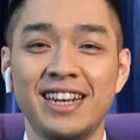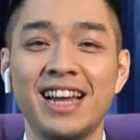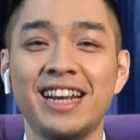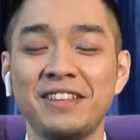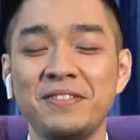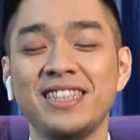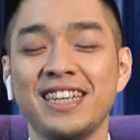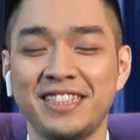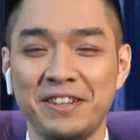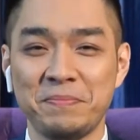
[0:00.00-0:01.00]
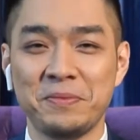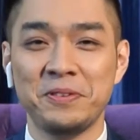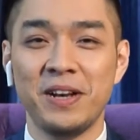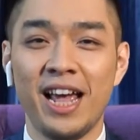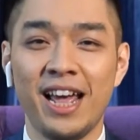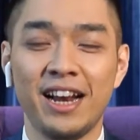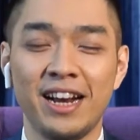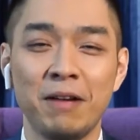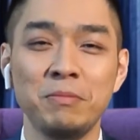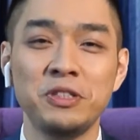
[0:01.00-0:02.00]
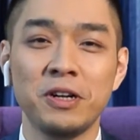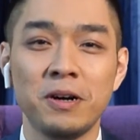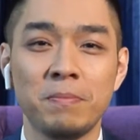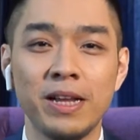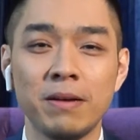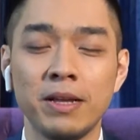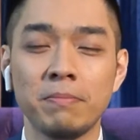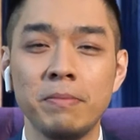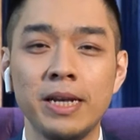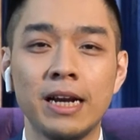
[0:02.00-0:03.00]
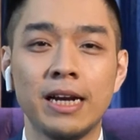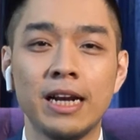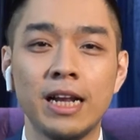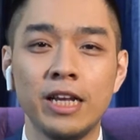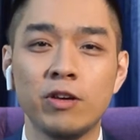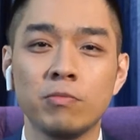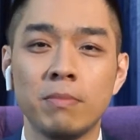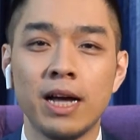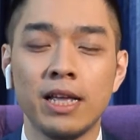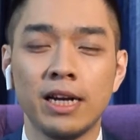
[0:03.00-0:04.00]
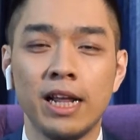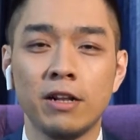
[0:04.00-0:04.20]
Dada TV station in pun. And I'm sure banyak-banyak peminat Nana di rumah yang